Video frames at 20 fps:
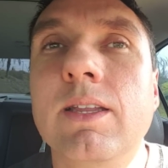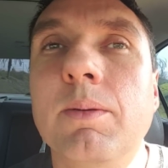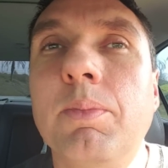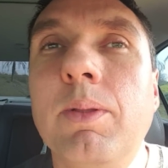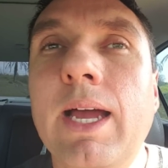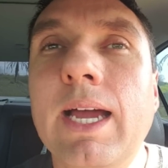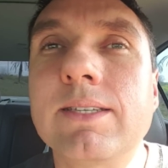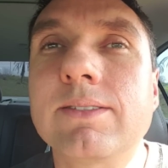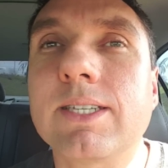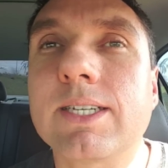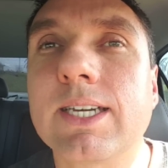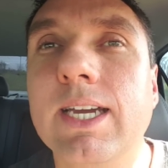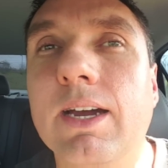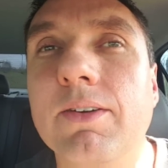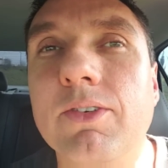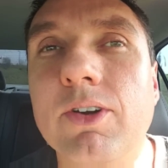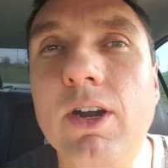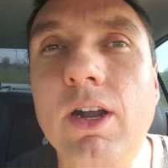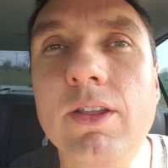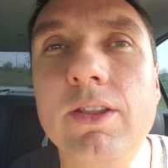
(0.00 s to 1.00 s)
the plastic
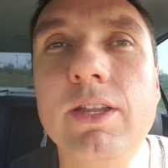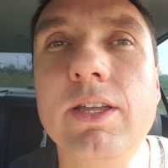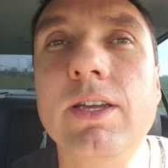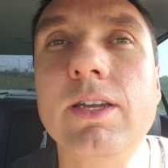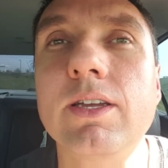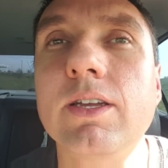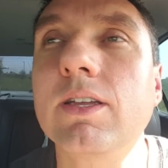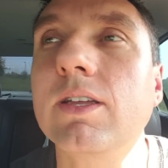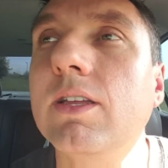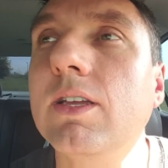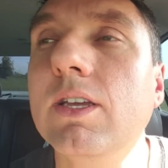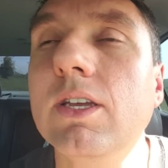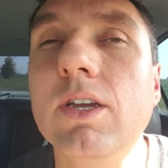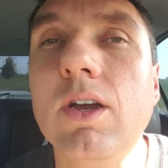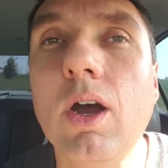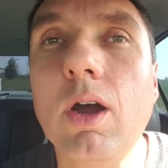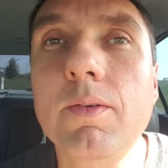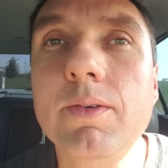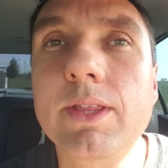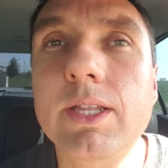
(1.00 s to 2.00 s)
cover on the
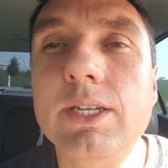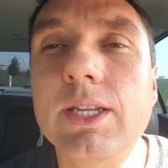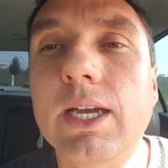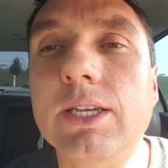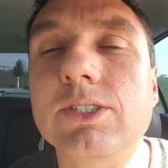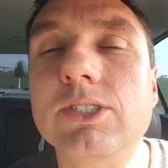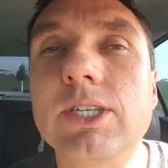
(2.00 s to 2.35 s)
over the dust